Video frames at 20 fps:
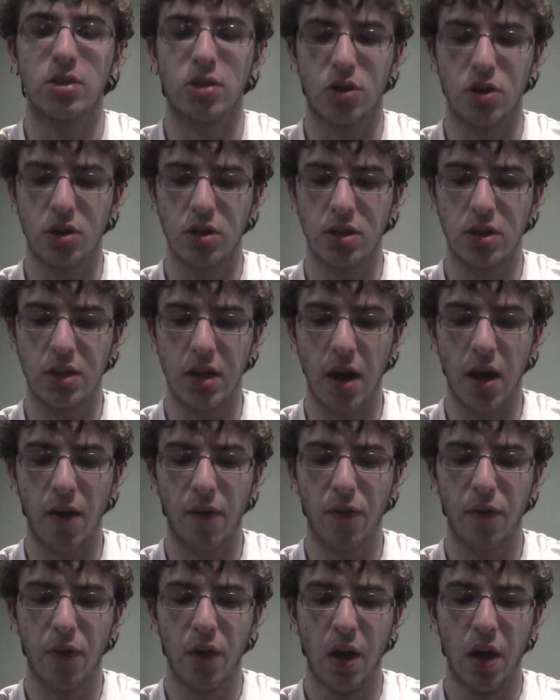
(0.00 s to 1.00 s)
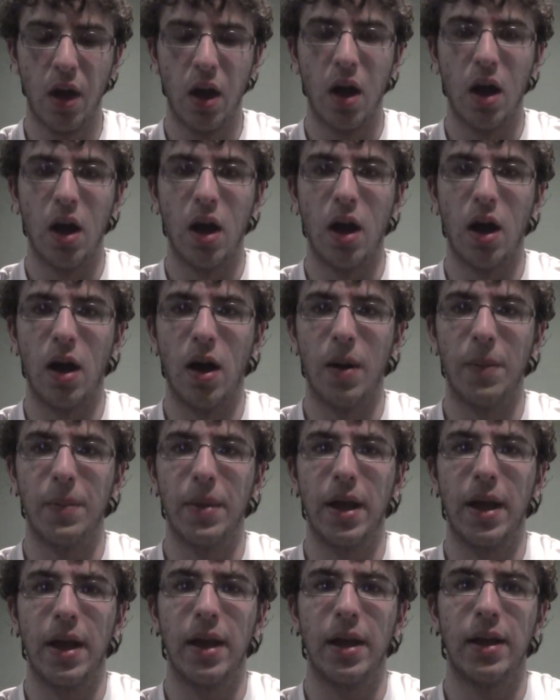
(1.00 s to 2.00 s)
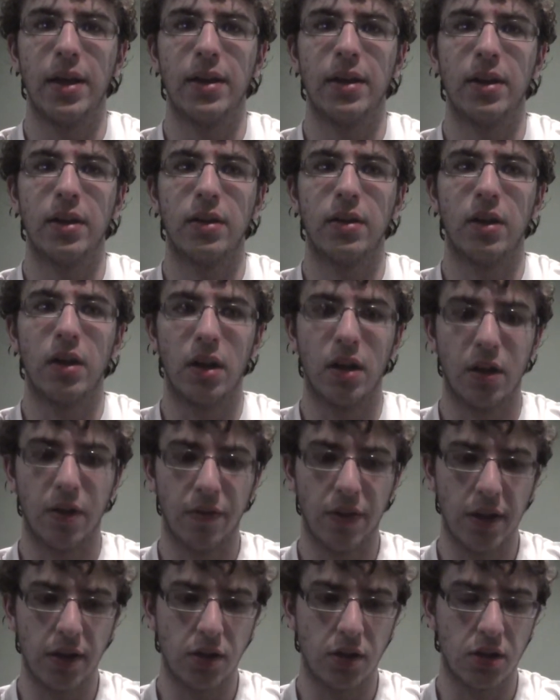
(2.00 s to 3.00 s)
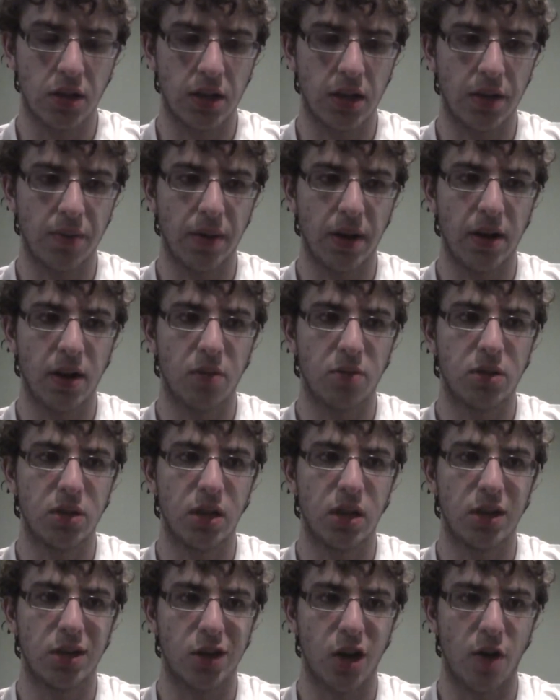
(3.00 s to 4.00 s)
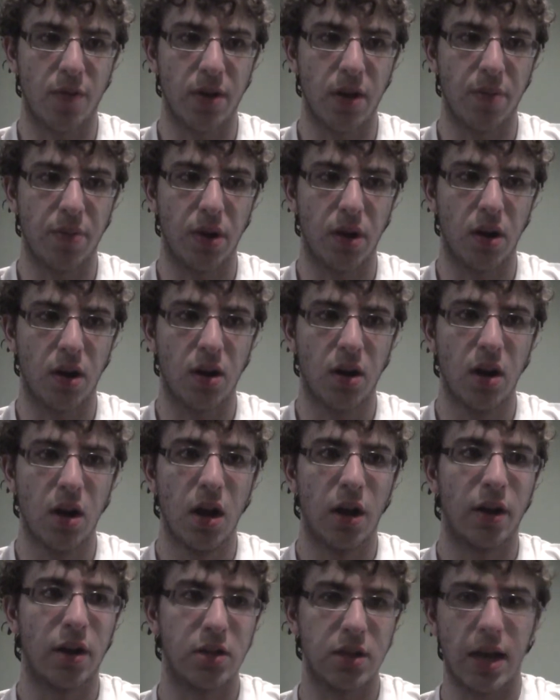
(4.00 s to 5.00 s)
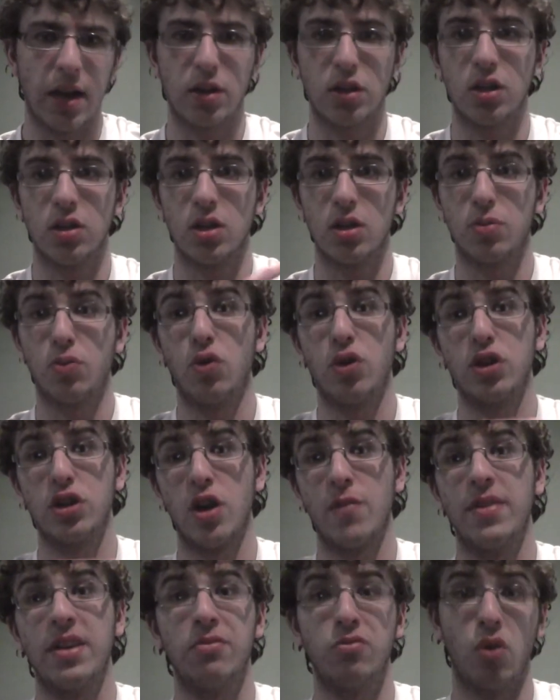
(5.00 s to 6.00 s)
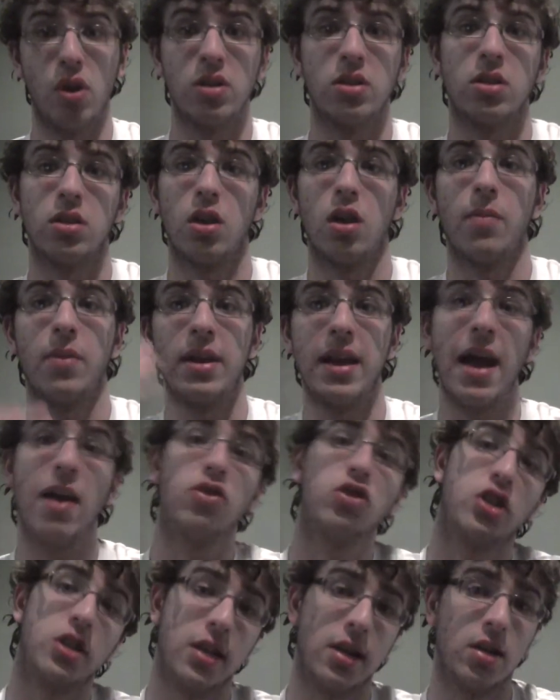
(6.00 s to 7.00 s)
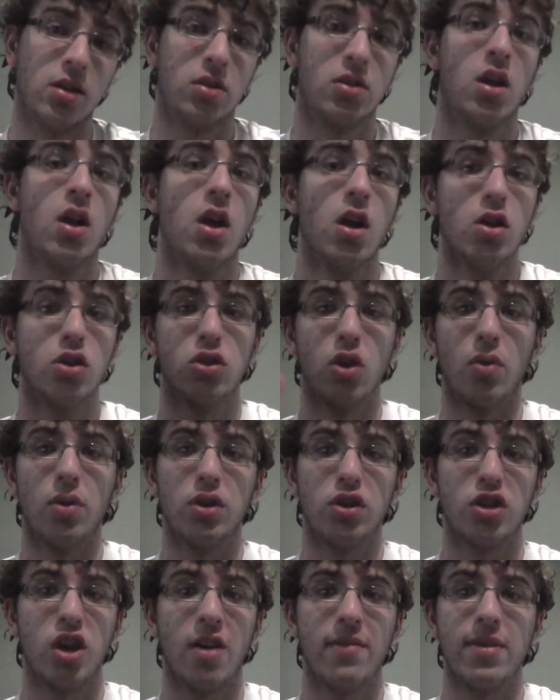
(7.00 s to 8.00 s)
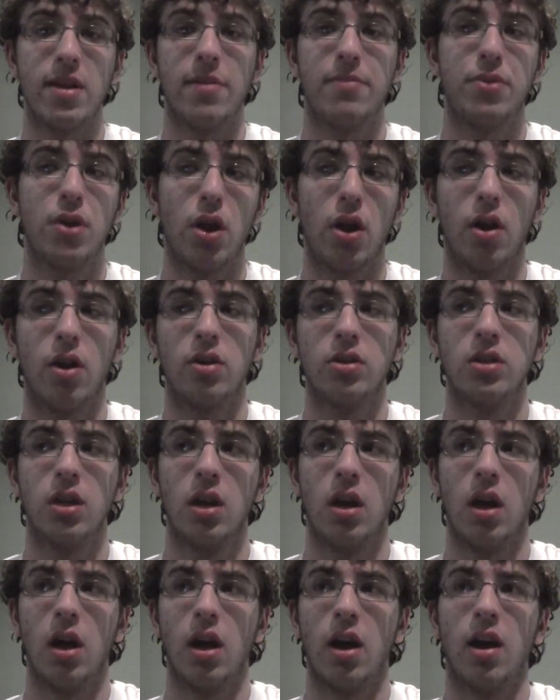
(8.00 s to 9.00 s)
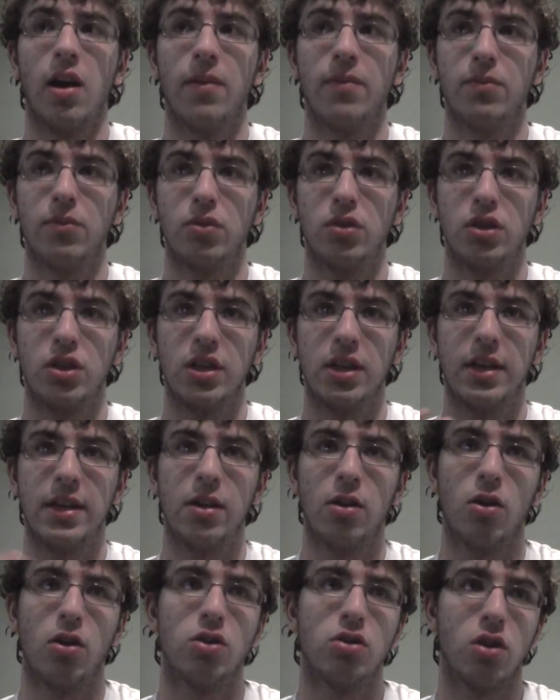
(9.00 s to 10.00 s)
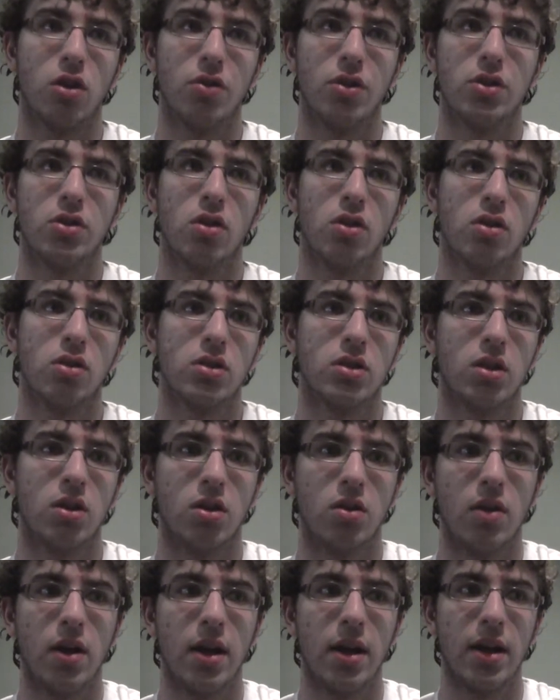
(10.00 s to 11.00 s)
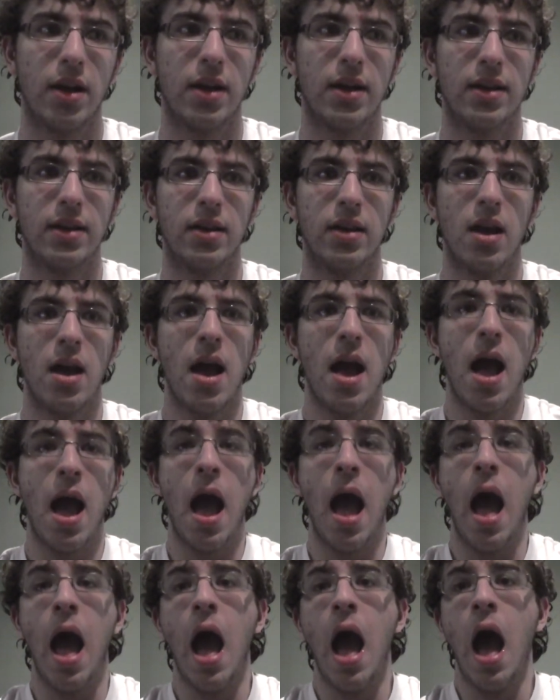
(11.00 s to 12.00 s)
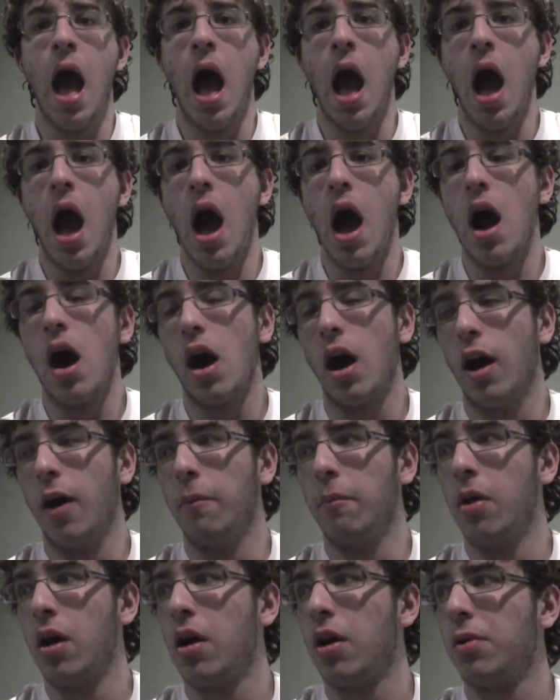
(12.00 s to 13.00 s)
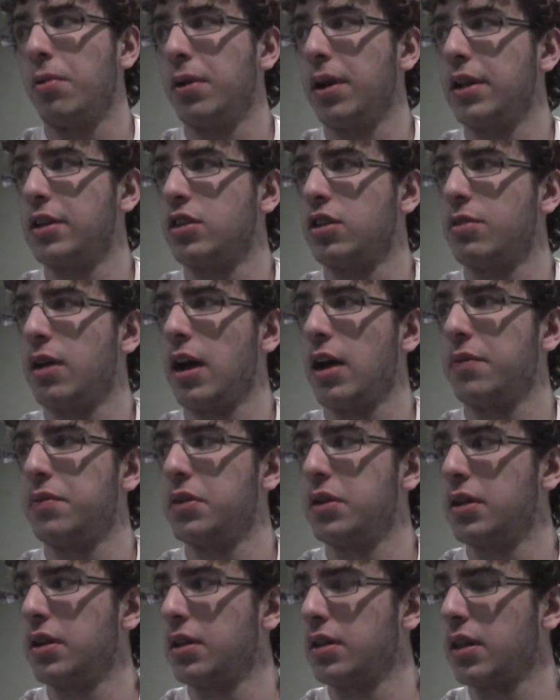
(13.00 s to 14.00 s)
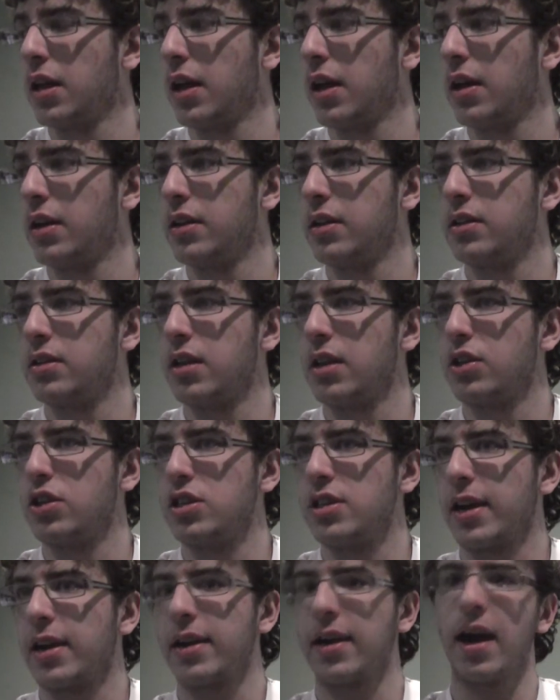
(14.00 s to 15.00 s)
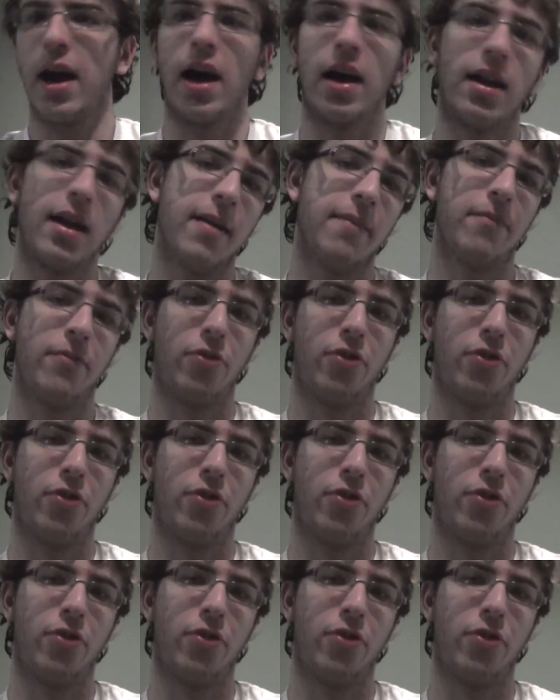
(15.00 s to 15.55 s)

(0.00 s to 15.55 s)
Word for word: It's good stuff, um, and eventually we end up seeing Shelby appear, because actually at this point Shelby wasn't there, but now she is. So when Shelby appears, um, she hears all this also, and um, what ends up happening then is that she's like, God, I'm